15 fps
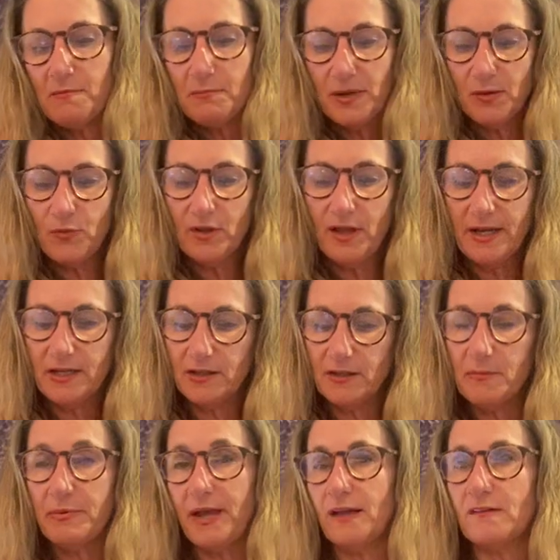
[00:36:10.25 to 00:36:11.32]
But will I cook
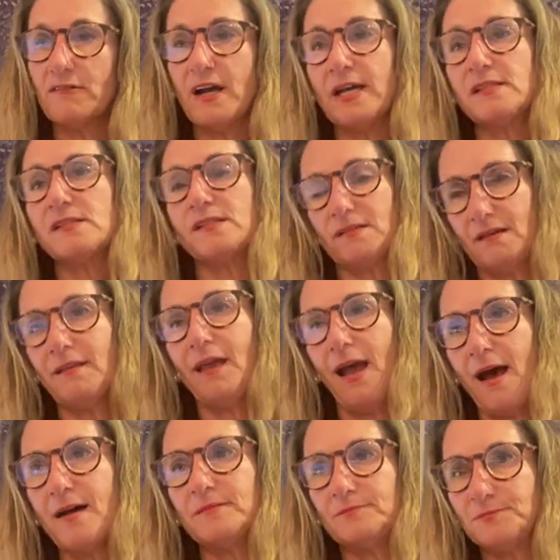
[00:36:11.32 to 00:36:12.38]
a pan of rice?
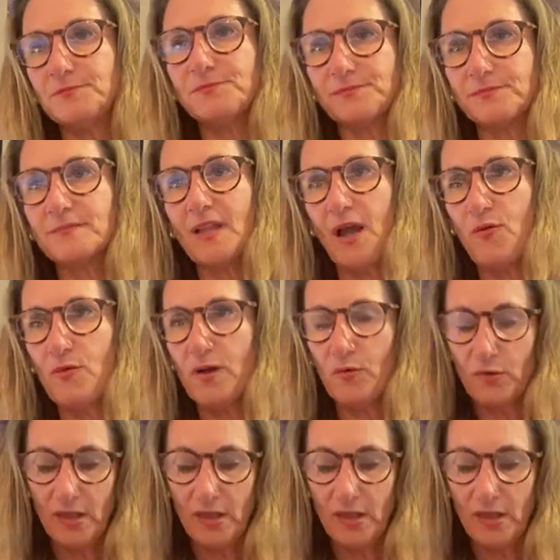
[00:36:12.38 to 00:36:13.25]
Yeah, I will.